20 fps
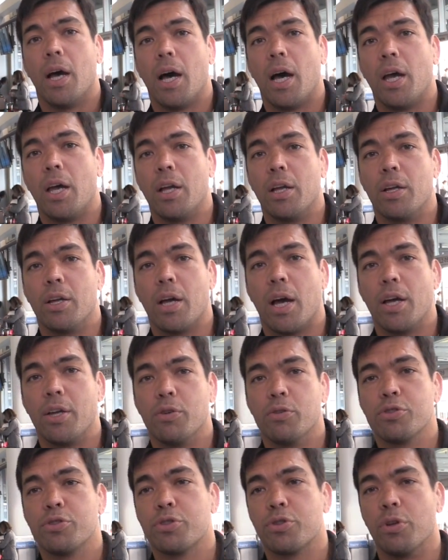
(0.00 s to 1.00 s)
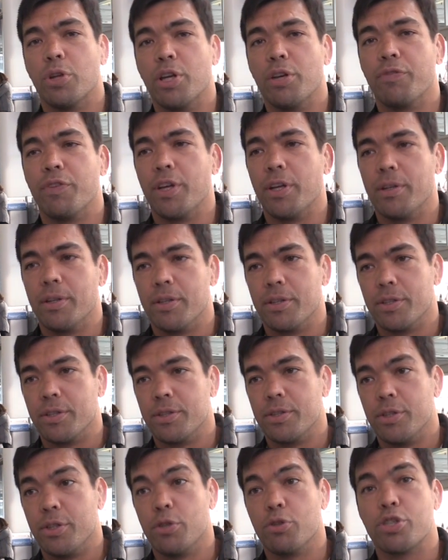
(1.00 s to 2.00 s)
I used to live in
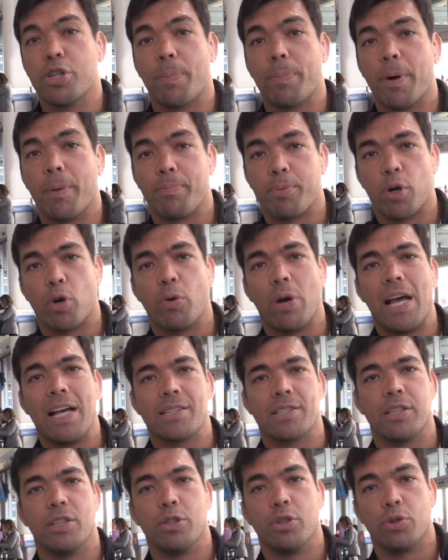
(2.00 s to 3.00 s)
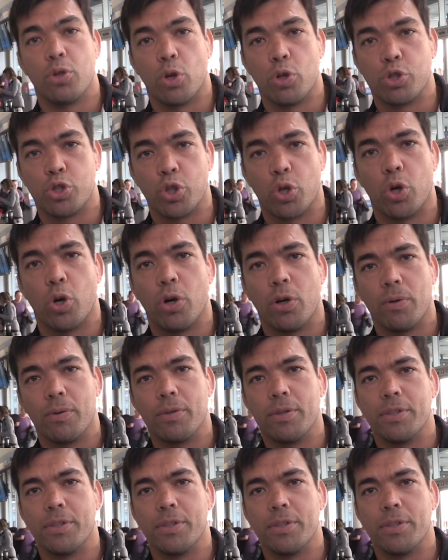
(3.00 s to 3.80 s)
New Japan Pro Wrestling Dojo,